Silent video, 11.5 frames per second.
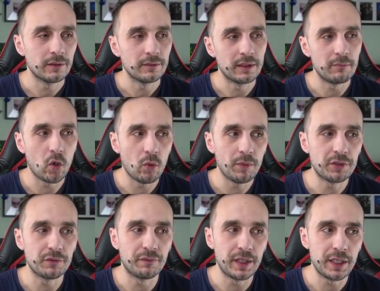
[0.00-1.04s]
the moment you
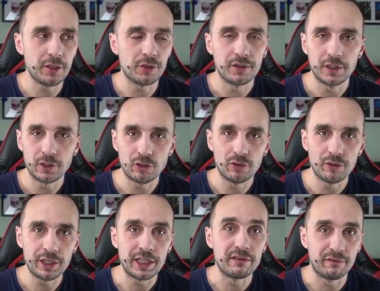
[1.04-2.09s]
finish the
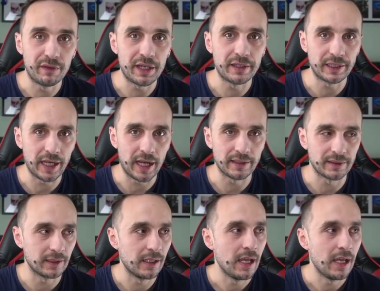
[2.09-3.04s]
story in Vern Castle.